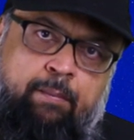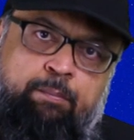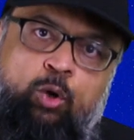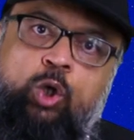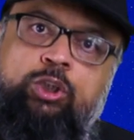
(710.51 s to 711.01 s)

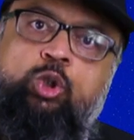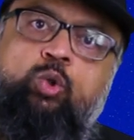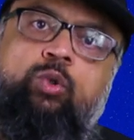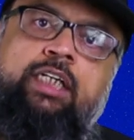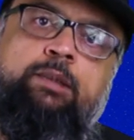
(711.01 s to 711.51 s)
Most
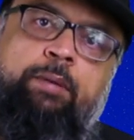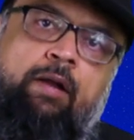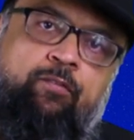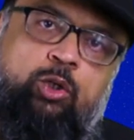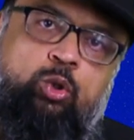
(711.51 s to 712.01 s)
students
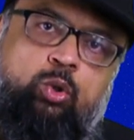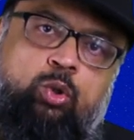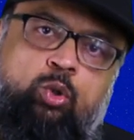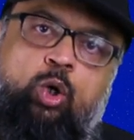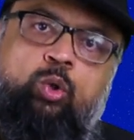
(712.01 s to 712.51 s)
prefer
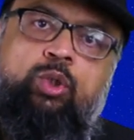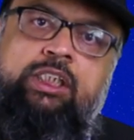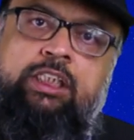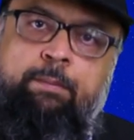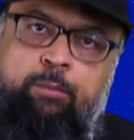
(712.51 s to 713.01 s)
to go to
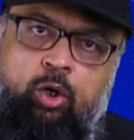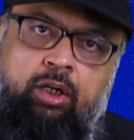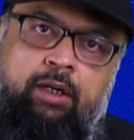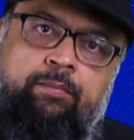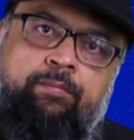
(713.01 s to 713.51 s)
Istanbul.